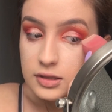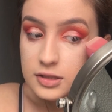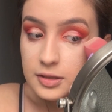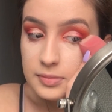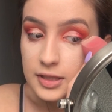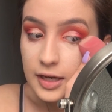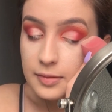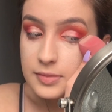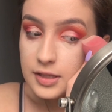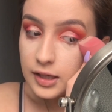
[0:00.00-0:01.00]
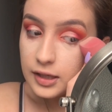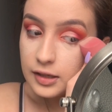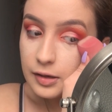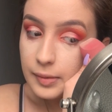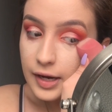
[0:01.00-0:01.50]
Sometimes
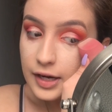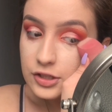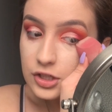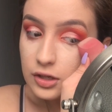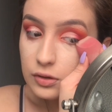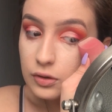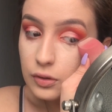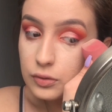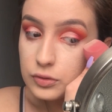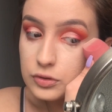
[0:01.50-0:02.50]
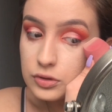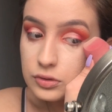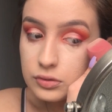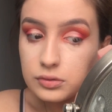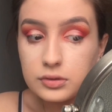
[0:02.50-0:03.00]
like my eyeshadow goes
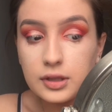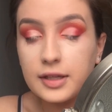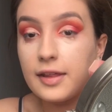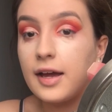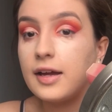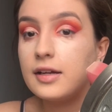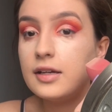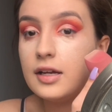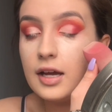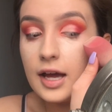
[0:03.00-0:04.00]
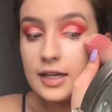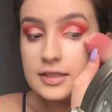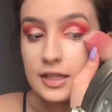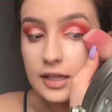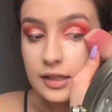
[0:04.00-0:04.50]
like that
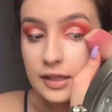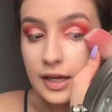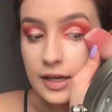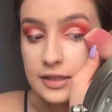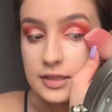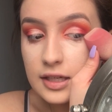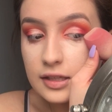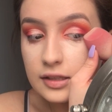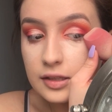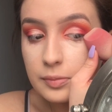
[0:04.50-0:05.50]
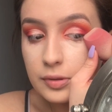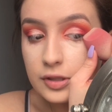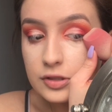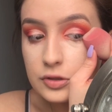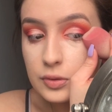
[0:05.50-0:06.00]
accidentally. I accidentally put
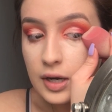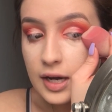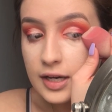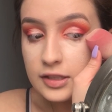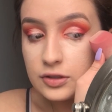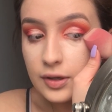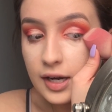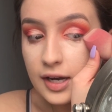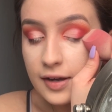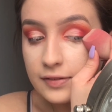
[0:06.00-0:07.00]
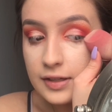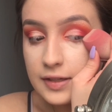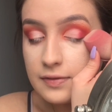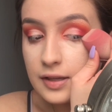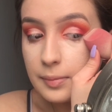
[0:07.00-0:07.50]
it too high, so I kind of have to
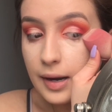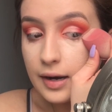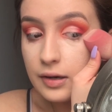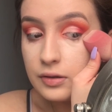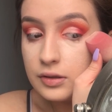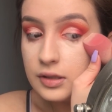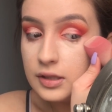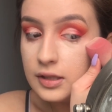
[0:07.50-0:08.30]
even them out.